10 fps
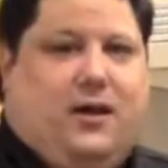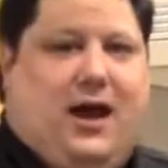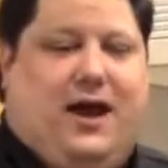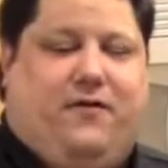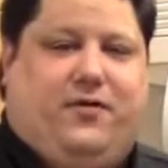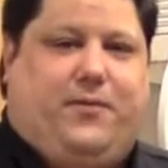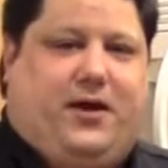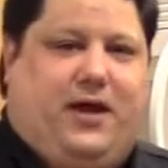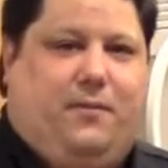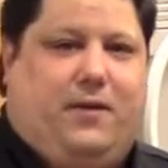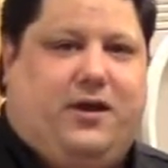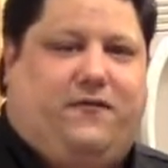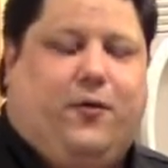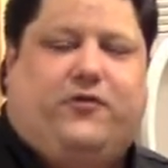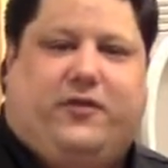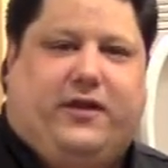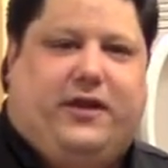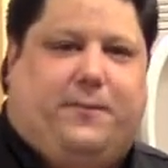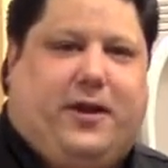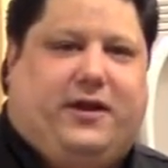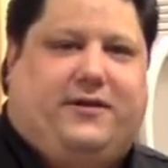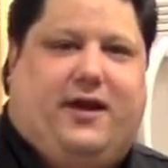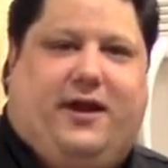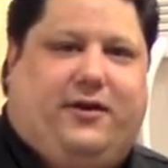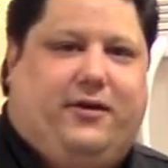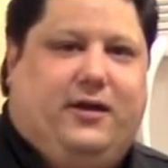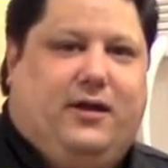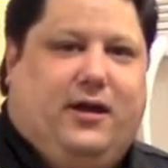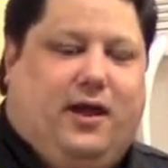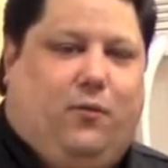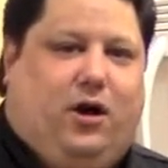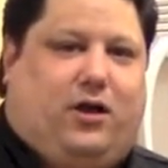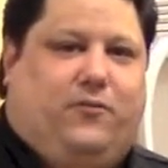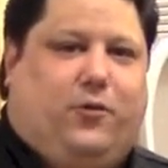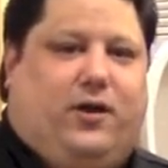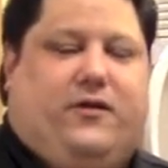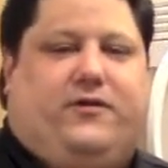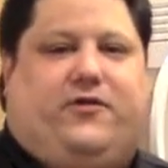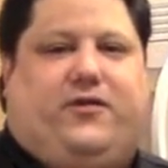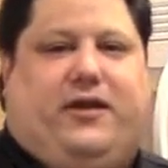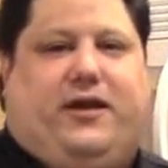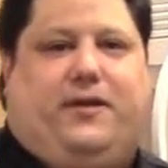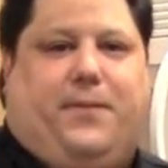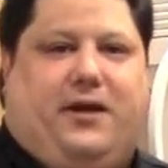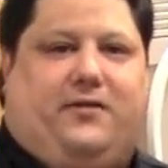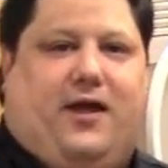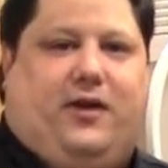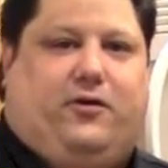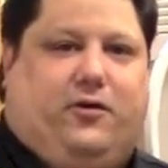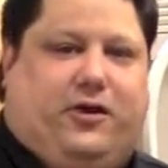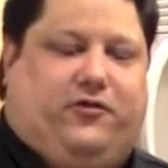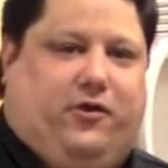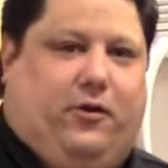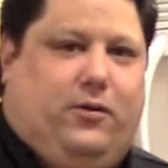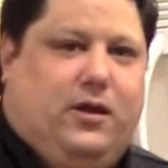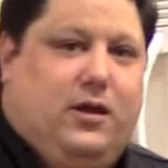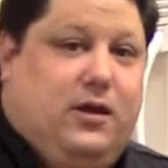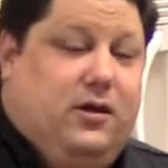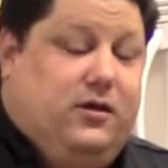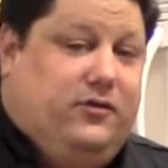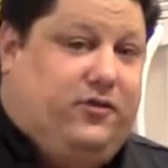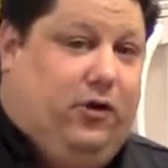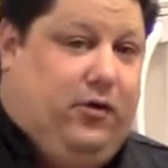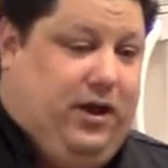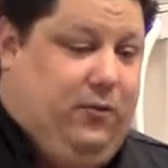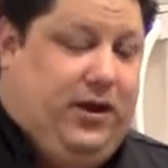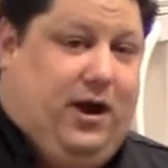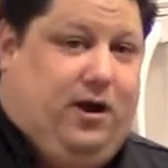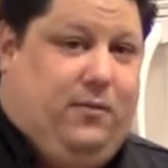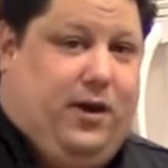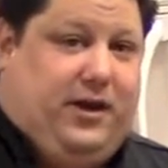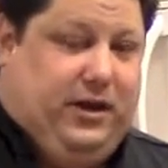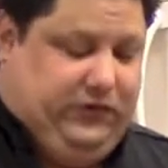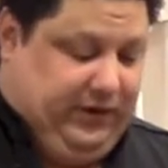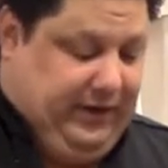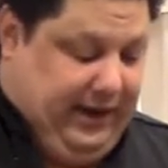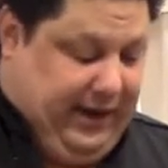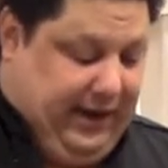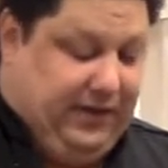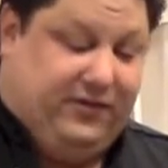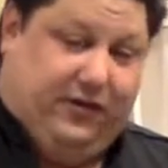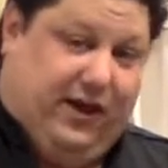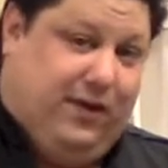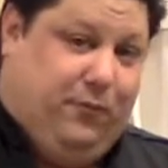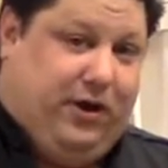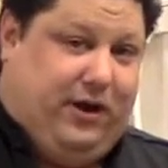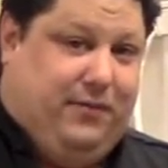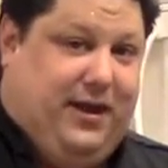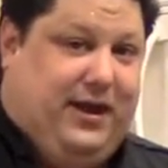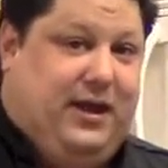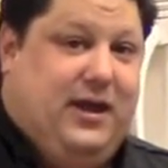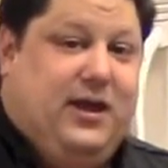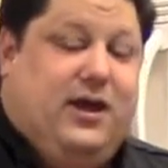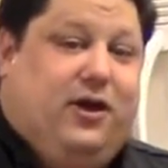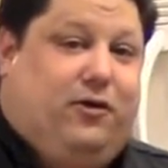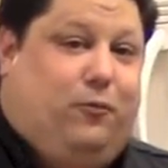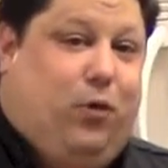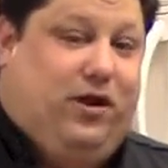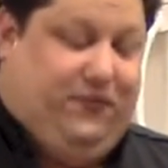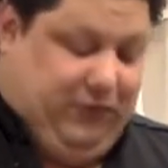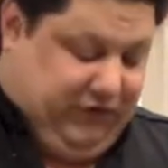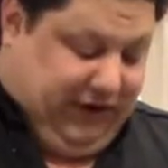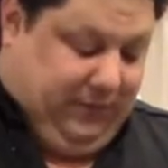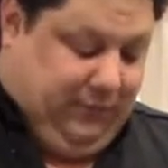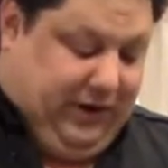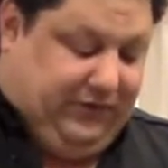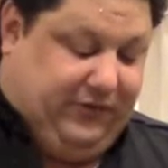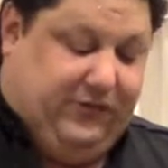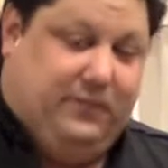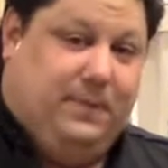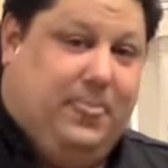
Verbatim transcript: Hi, everybody. I'm Mike Fucci, the Independent Diner, and welcome to another edition of the Independent Diner Cooking Show. So, here we are in my kitchen, and tonight we're going to make wonderful chicken breasts.